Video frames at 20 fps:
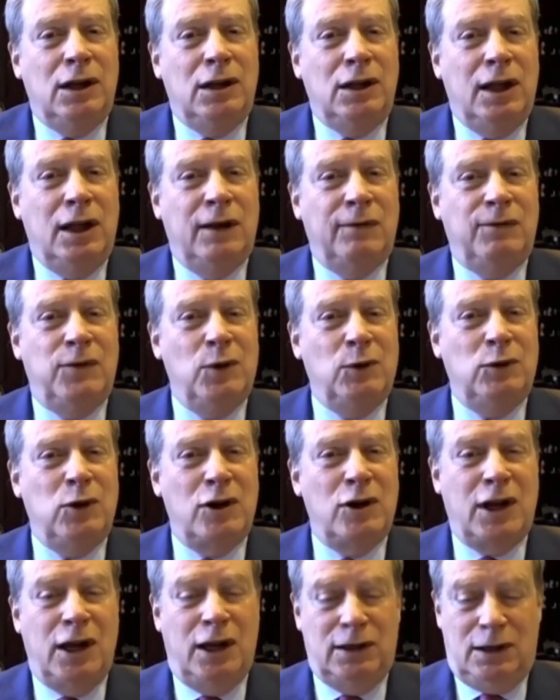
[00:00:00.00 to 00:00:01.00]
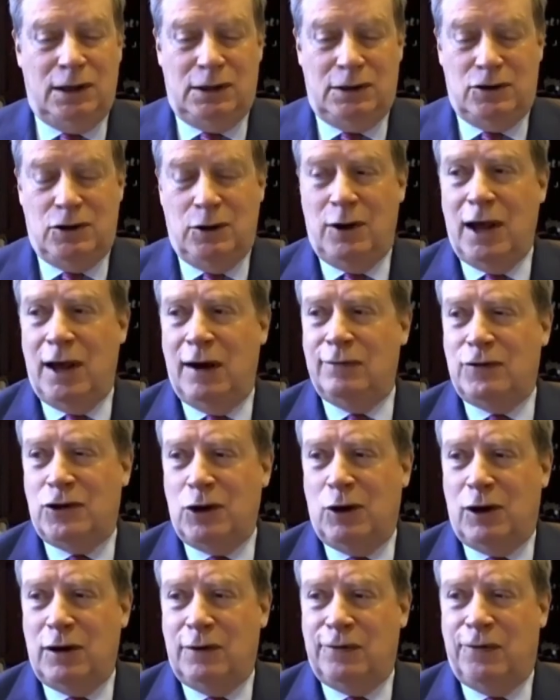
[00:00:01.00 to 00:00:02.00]
if you look at, do you have
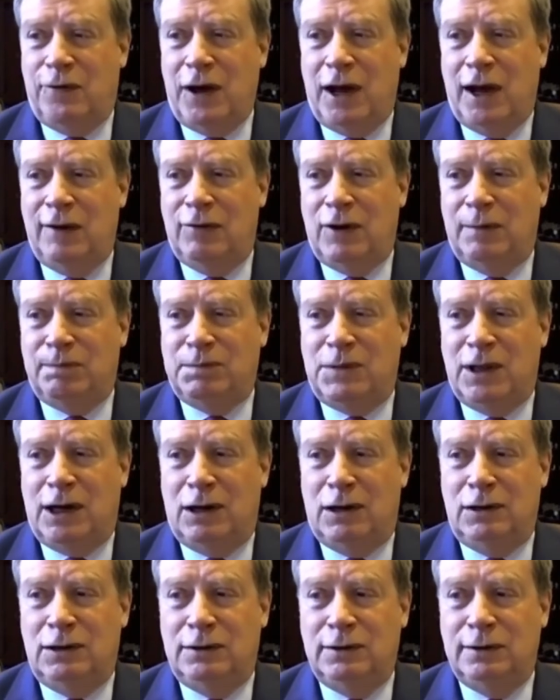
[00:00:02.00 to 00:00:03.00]
chart 5 up there?